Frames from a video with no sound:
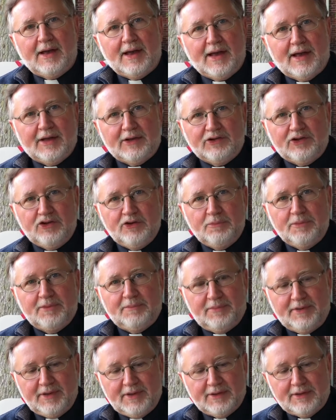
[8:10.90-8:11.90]
As human
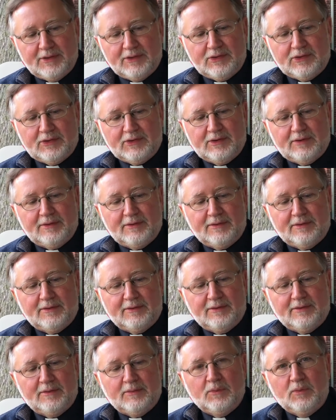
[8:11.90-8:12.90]
beings,
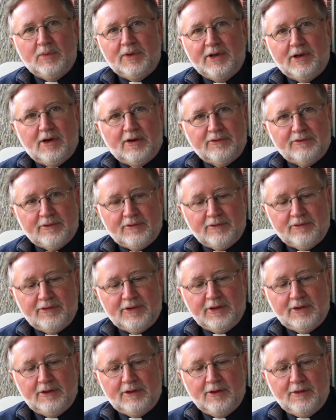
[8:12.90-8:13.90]
we often
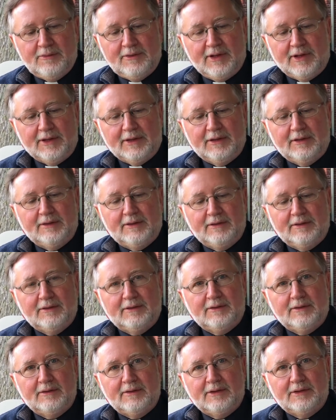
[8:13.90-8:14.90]
feel lonely,
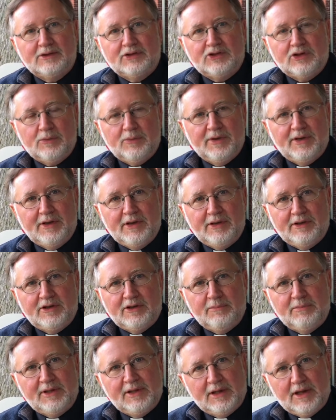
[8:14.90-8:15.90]
and so we need to
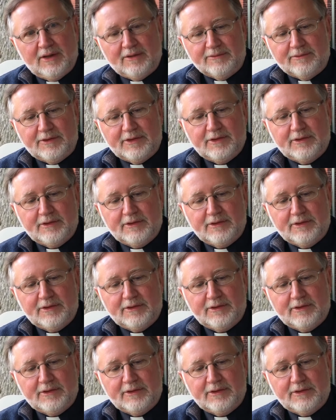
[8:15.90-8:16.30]
be loved.